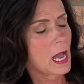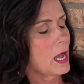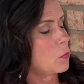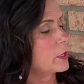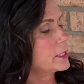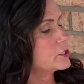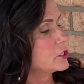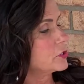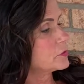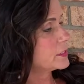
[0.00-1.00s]
I wanted to
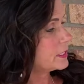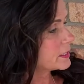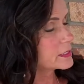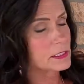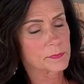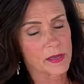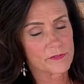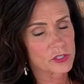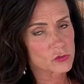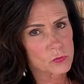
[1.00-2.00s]
use this as my
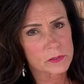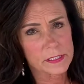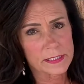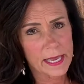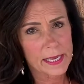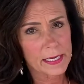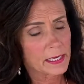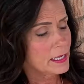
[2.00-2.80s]
visual today.